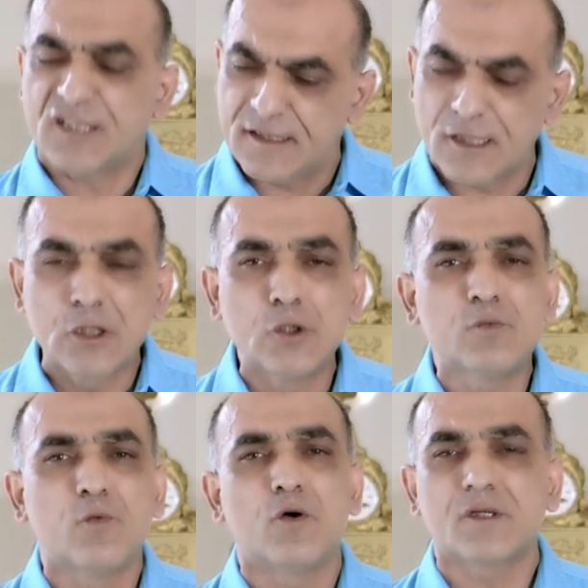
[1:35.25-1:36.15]
and the
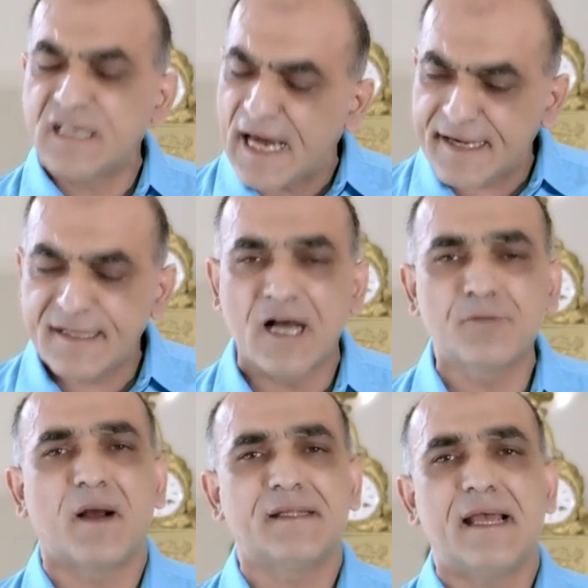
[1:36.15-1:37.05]
good work carried
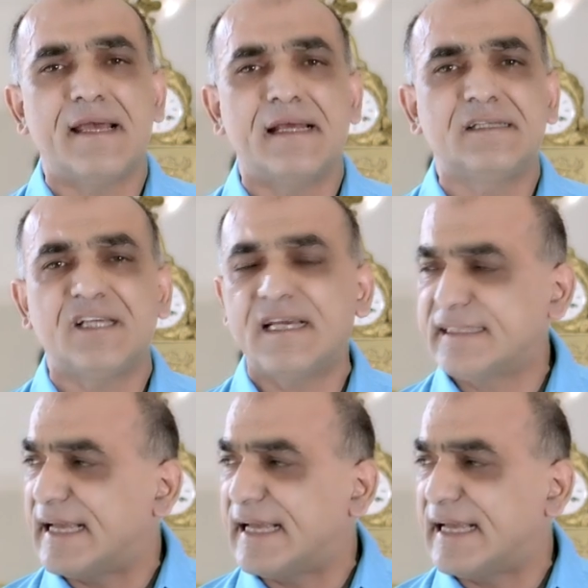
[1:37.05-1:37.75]
out by the NHS